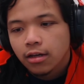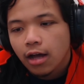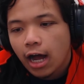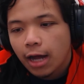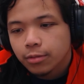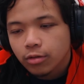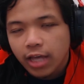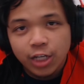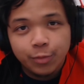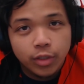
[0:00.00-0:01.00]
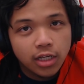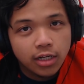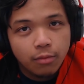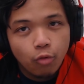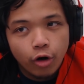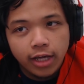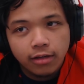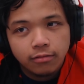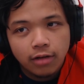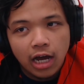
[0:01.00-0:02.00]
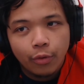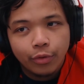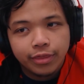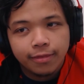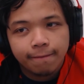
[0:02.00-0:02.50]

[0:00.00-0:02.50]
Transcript: um, so catch me on Sunday morning uh, with